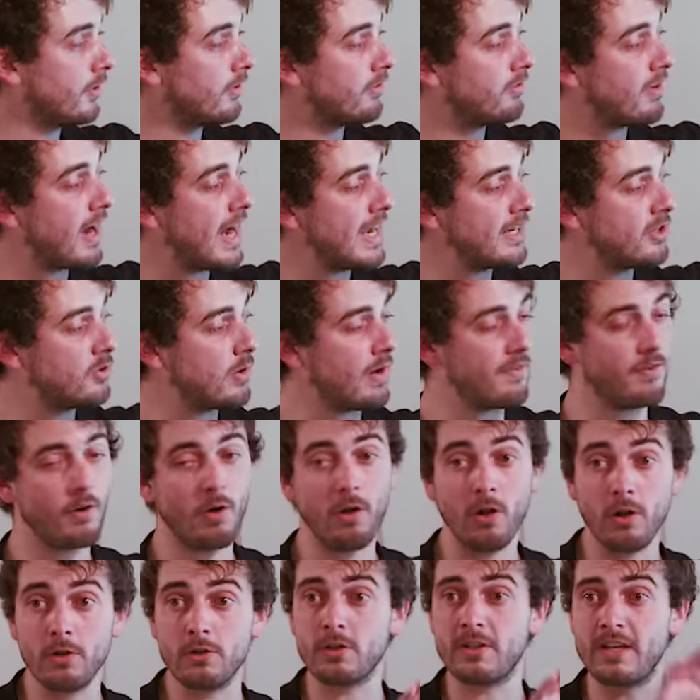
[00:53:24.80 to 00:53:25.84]
the right, you have
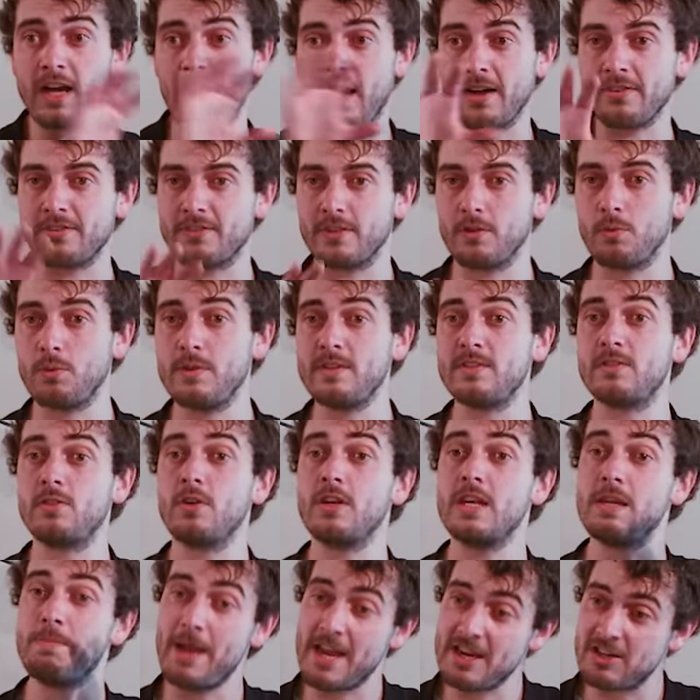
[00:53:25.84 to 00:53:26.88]
all the cards with
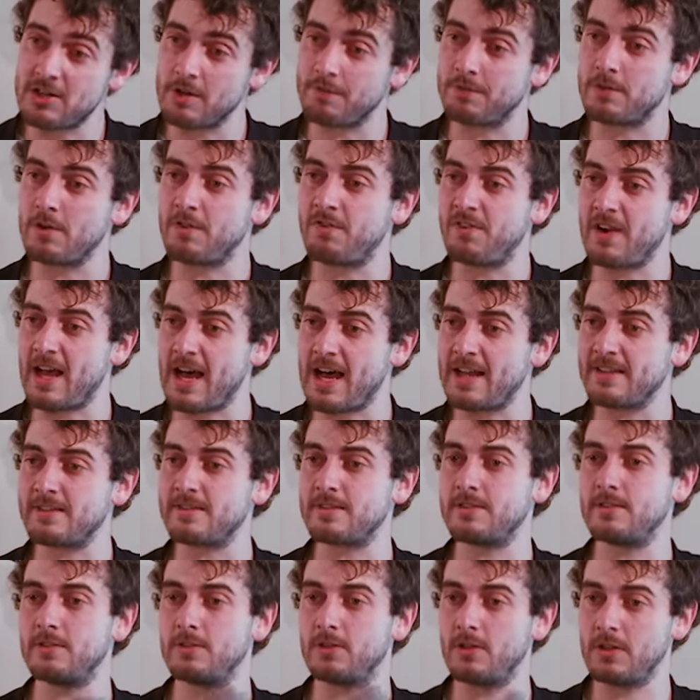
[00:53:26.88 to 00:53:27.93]
the image of the flat,
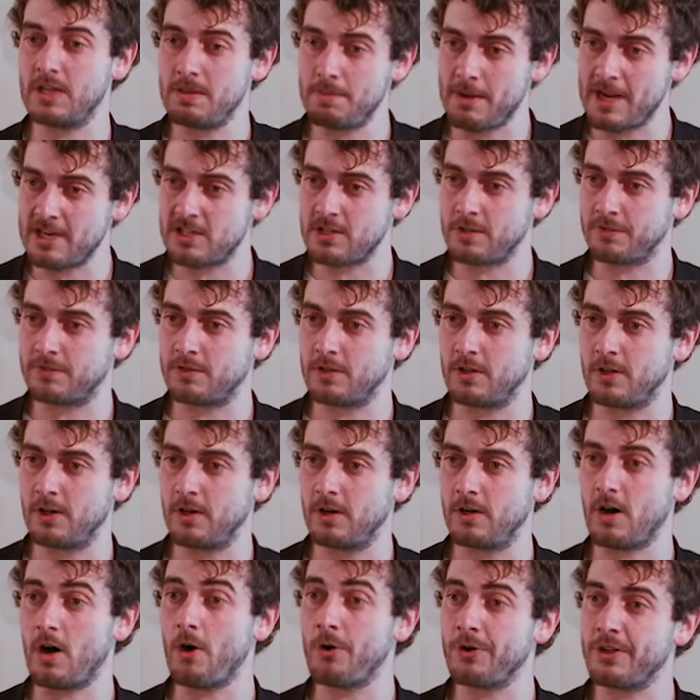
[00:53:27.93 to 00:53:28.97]
the image of
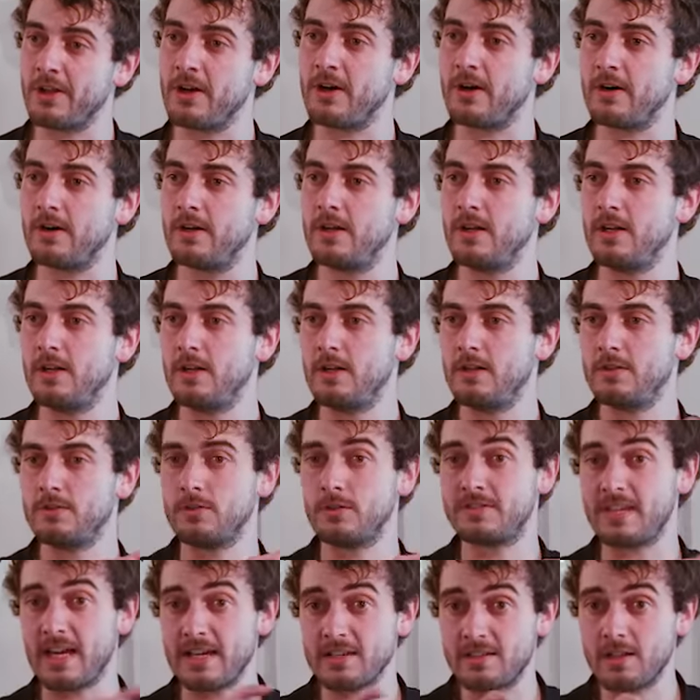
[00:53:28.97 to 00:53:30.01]
the owner, the
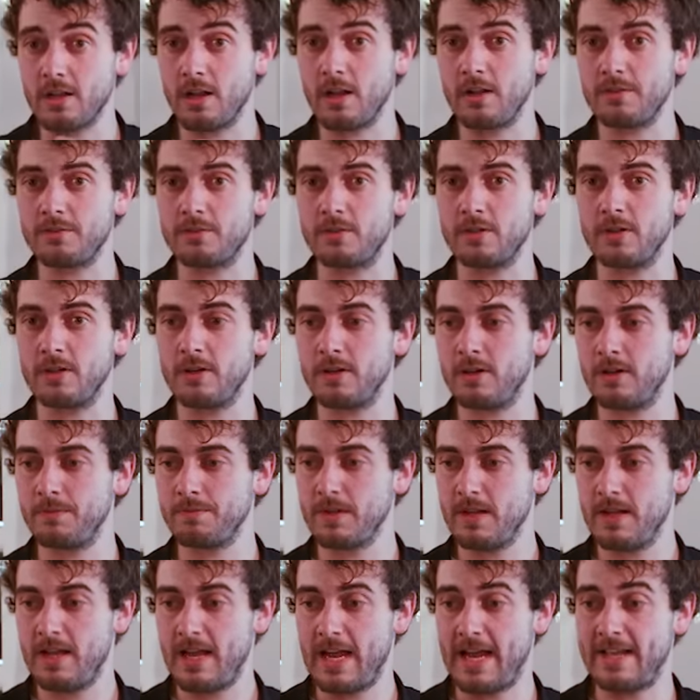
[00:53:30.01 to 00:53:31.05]
title of the...
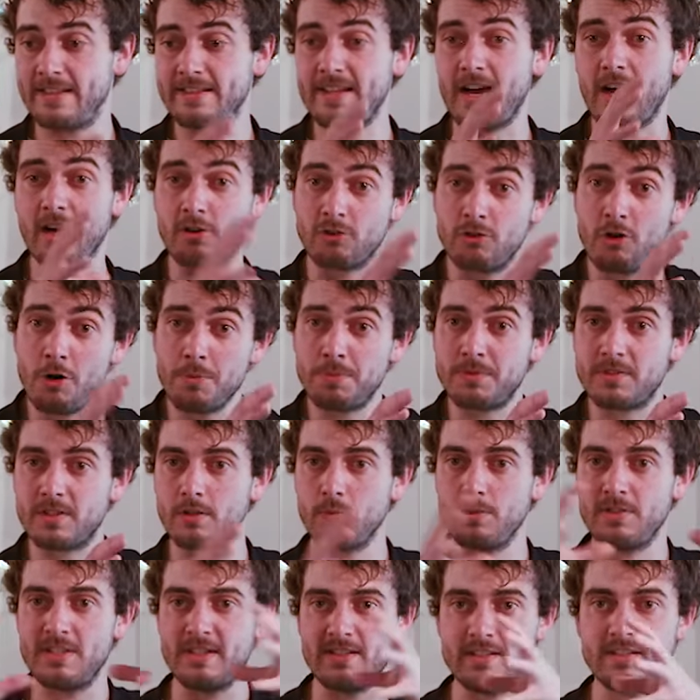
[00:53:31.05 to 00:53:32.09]
And they are grouped
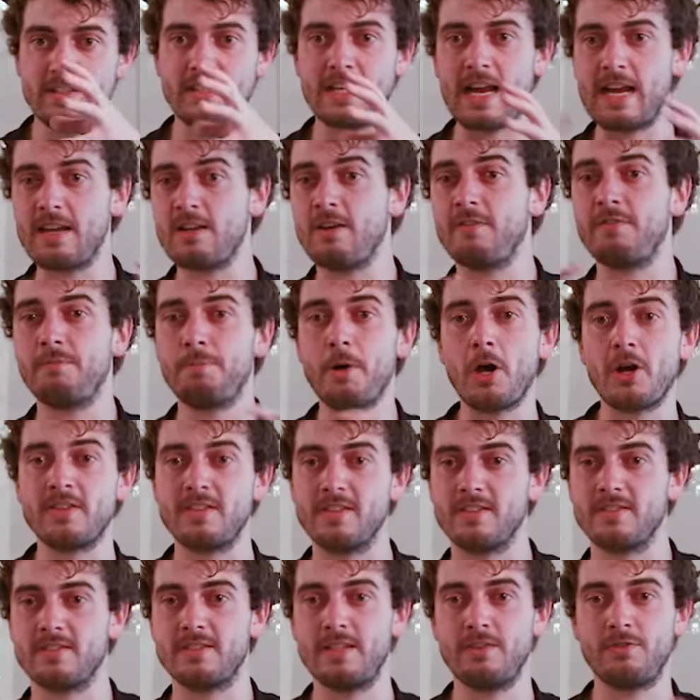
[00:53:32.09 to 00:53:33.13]
within kind of
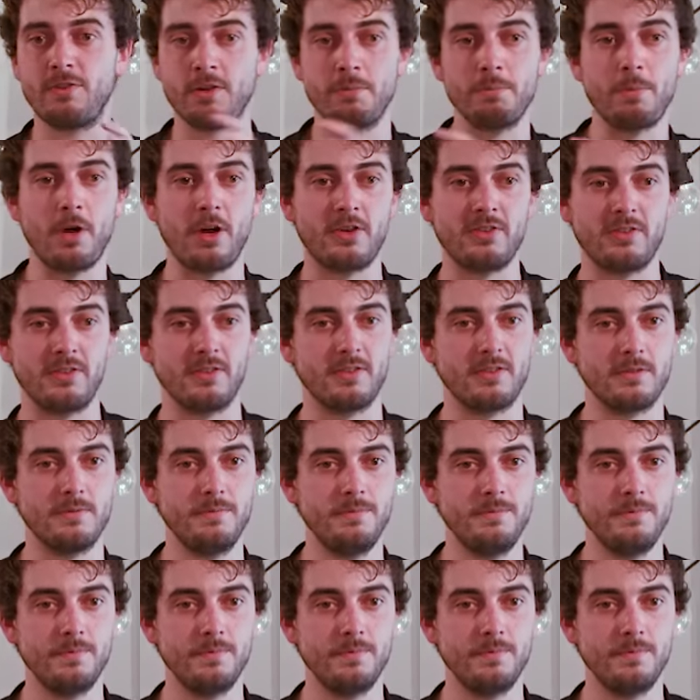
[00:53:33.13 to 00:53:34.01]
boxes, different boxes.